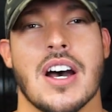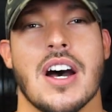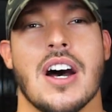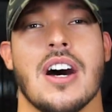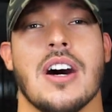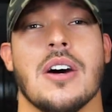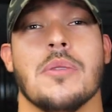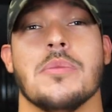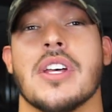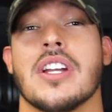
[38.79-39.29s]

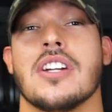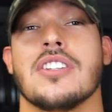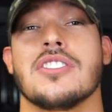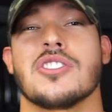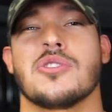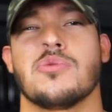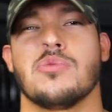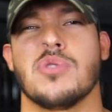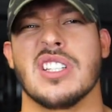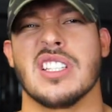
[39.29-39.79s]
That are
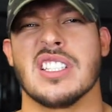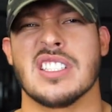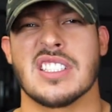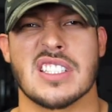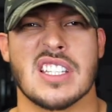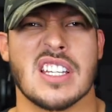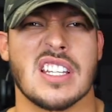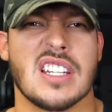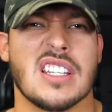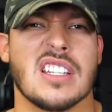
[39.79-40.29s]
just really
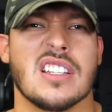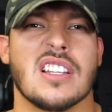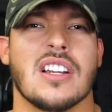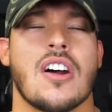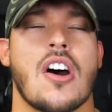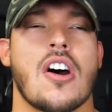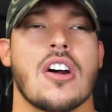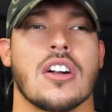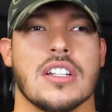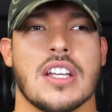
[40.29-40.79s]
skinny. They're
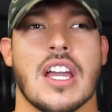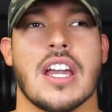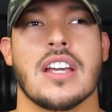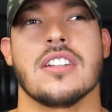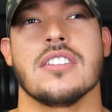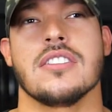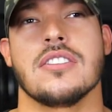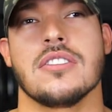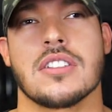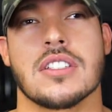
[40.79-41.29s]
hard
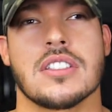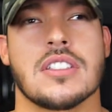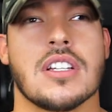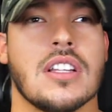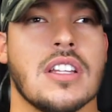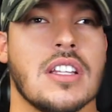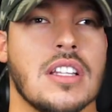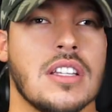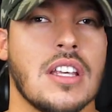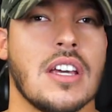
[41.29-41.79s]
gainers. You could
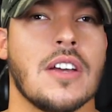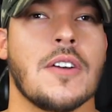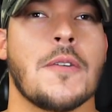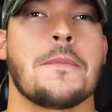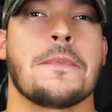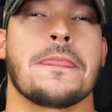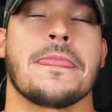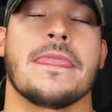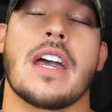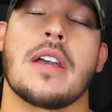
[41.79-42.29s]
tell that
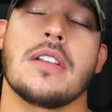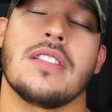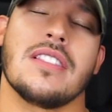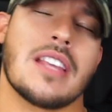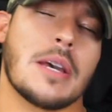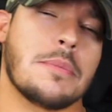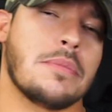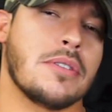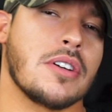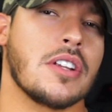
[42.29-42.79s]

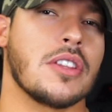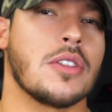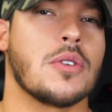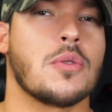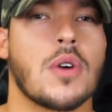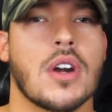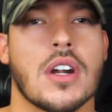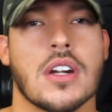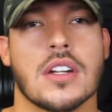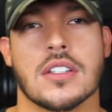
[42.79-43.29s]
they put in the
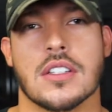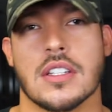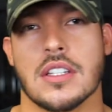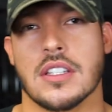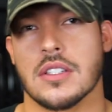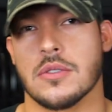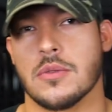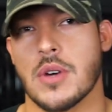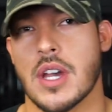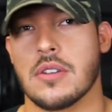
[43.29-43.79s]
work
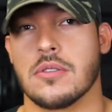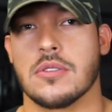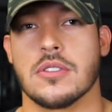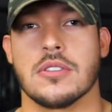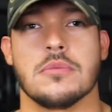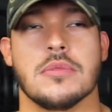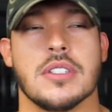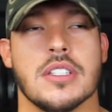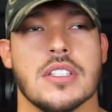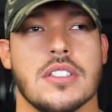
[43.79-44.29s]
in the weight
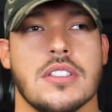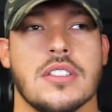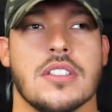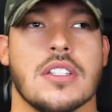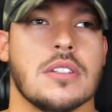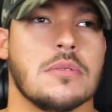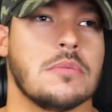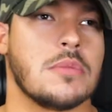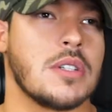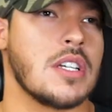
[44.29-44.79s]
room, in the
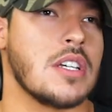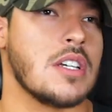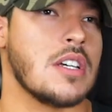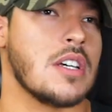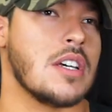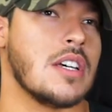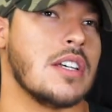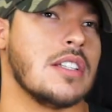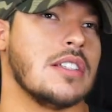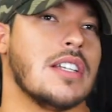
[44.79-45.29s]
gym.
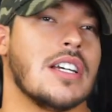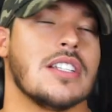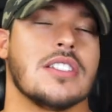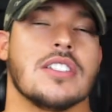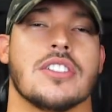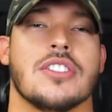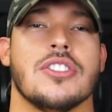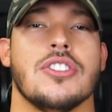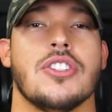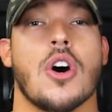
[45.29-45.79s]
They
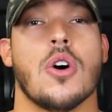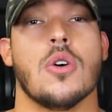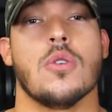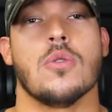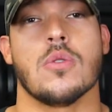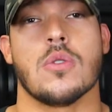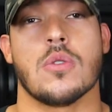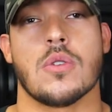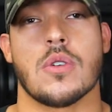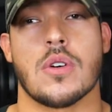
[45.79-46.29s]
just
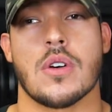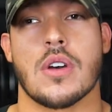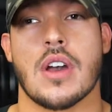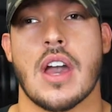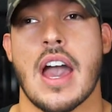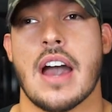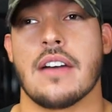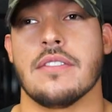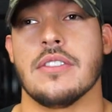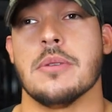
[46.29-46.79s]
don't
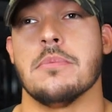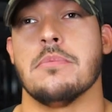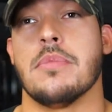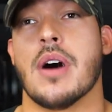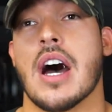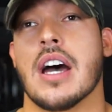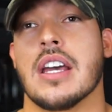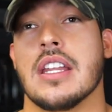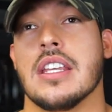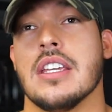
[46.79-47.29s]
have the
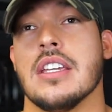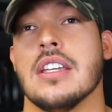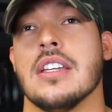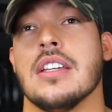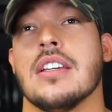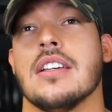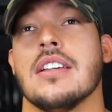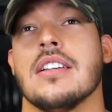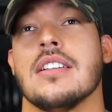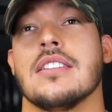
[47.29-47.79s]

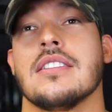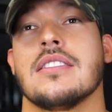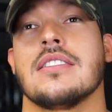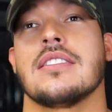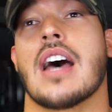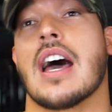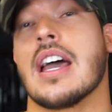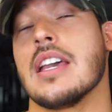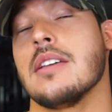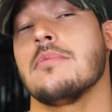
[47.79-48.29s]
body
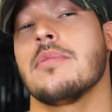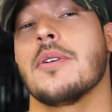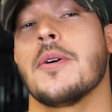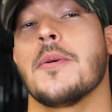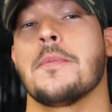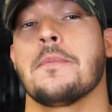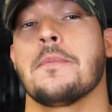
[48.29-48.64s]
type